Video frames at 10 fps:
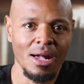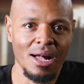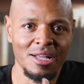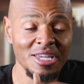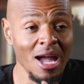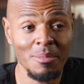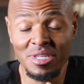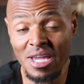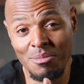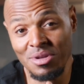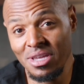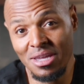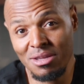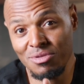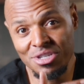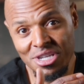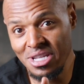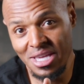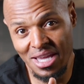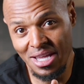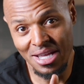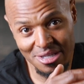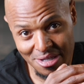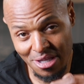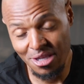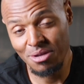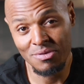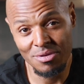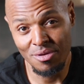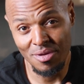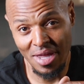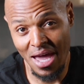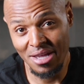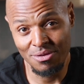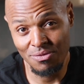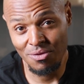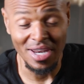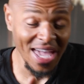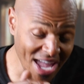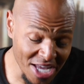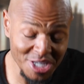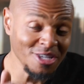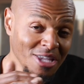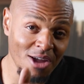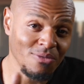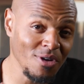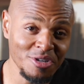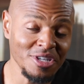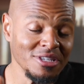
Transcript: Uh, time and time again, Regina King has delivered on the acting front. And she's diverse.